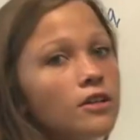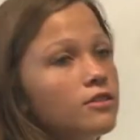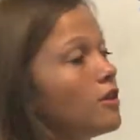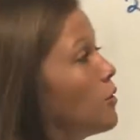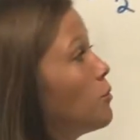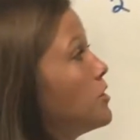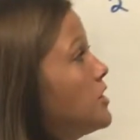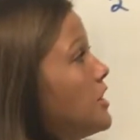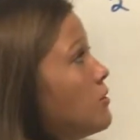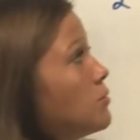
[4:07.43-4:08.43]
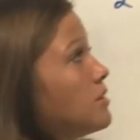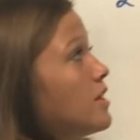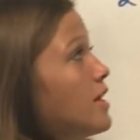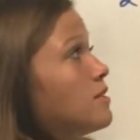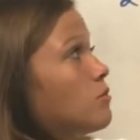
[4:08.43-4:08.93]
So, which equals
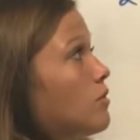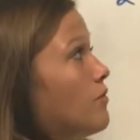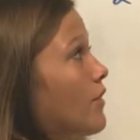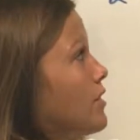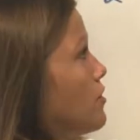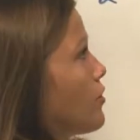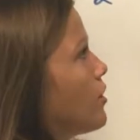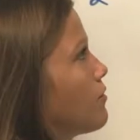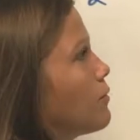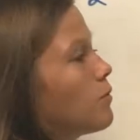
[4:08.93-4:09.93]
this, 153 over